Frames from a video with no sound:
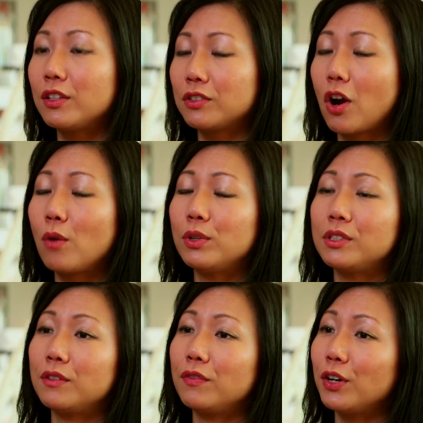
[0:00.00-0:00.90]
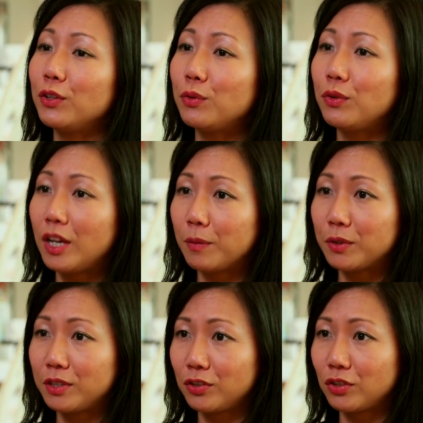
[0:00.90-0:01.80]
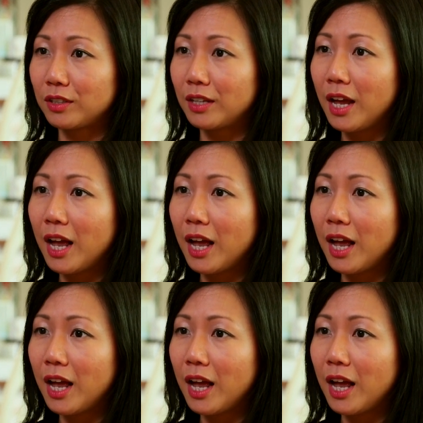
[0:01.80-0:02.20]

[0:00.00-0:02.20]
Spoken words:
Starwood's in a very unique position